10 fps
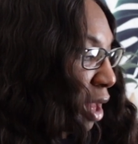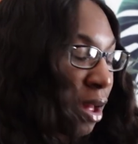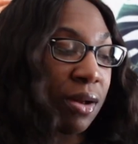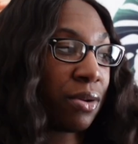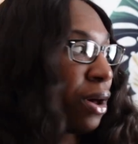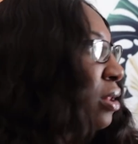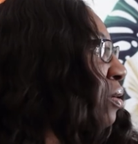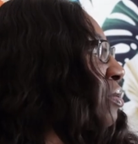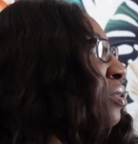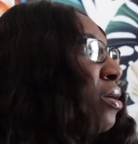I don't know how
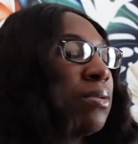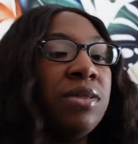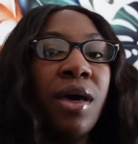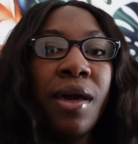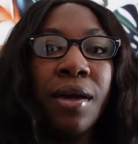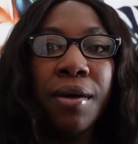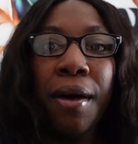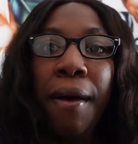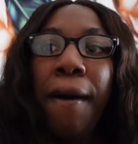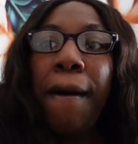long this going to take.
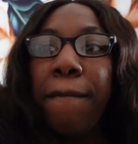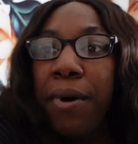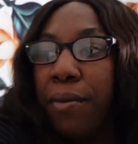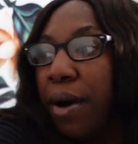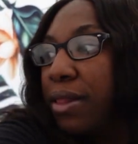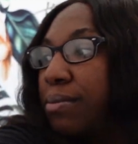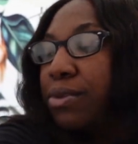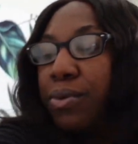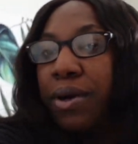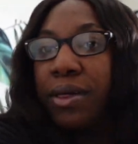But while I'm
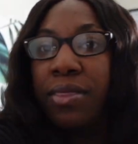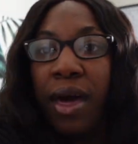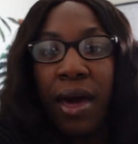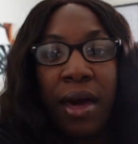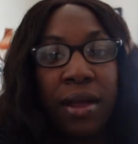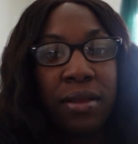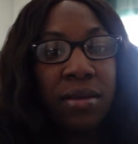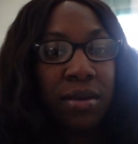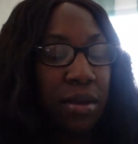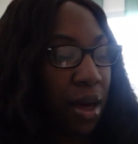doing that,
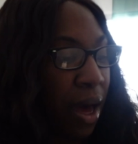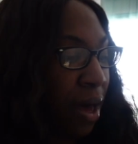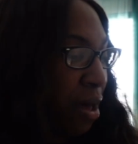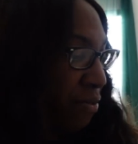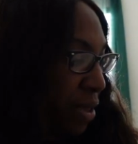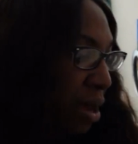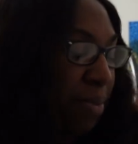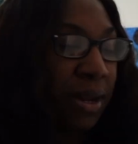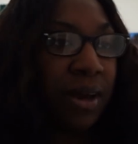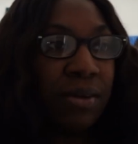I have not
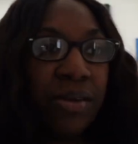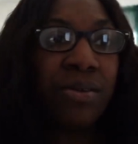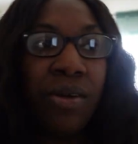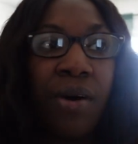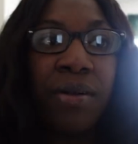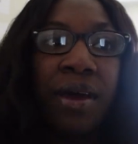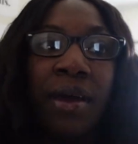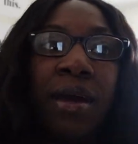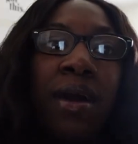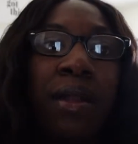been downstairs all
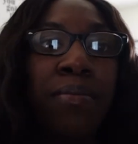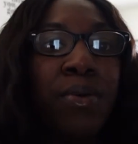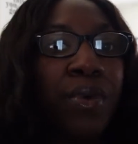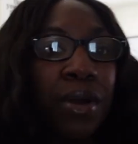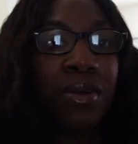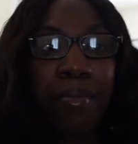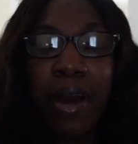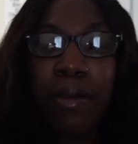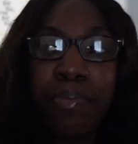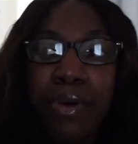day. I kind of been working on my
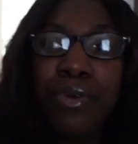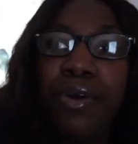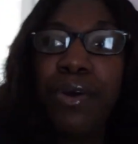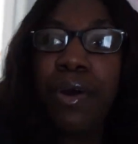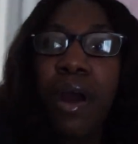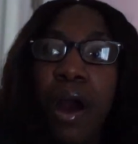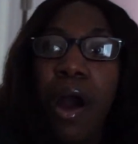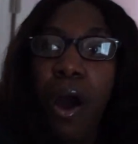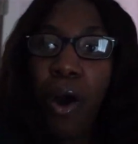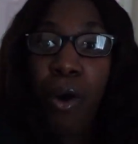computer
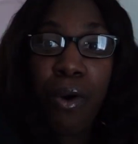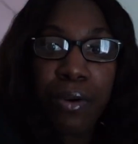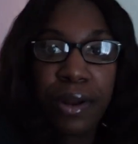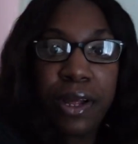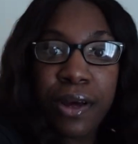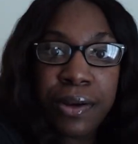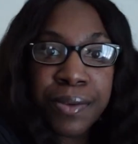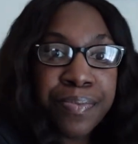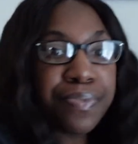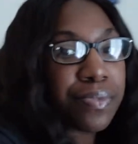all day
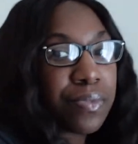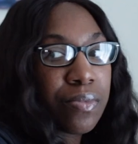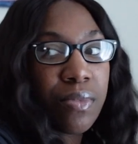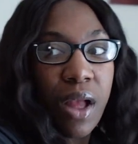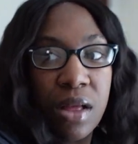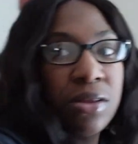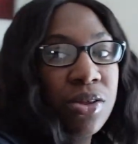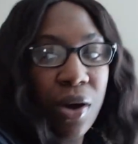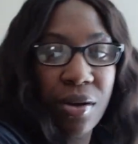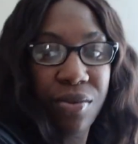long. So
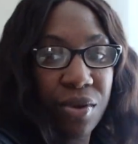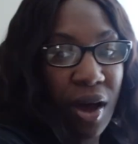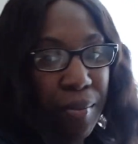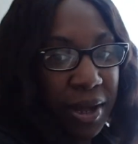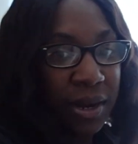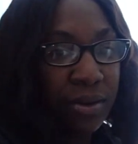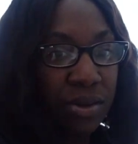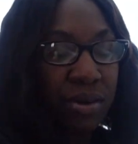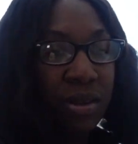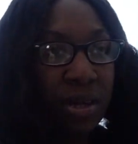I don't even know how my
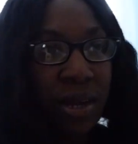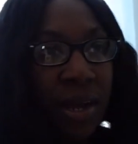downstairs looking.